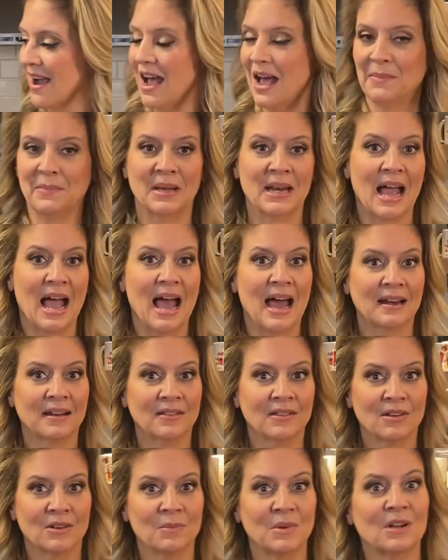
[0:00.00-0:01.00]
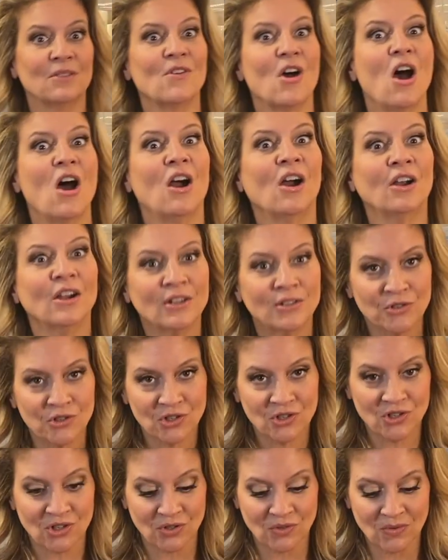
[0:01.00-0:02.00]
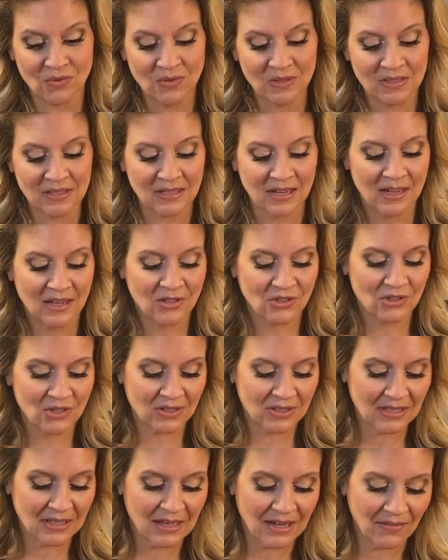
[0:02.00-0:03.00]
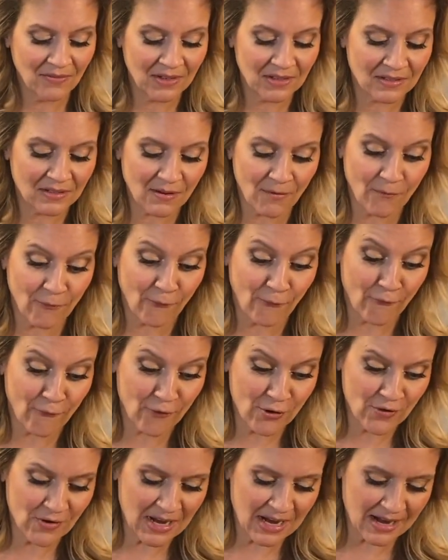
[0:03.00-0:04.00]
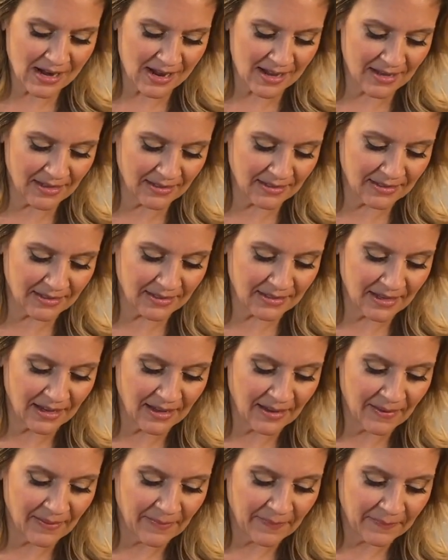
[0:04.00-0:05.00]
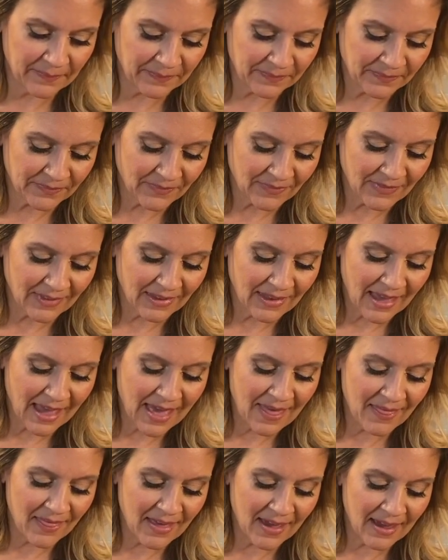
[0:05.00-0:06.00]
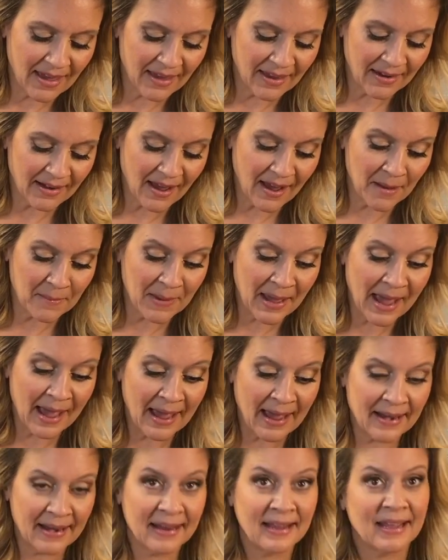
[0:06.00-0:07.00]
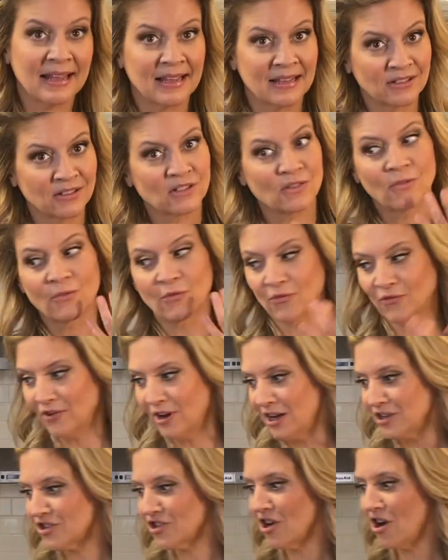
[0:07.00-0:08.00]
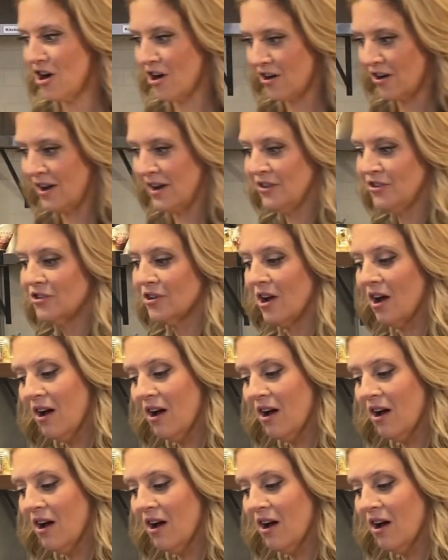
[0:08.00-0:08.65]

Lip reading: I'm gonna add a little bit of orange juice just to give it some fruitiness. And then I'm adding in some fresh orange.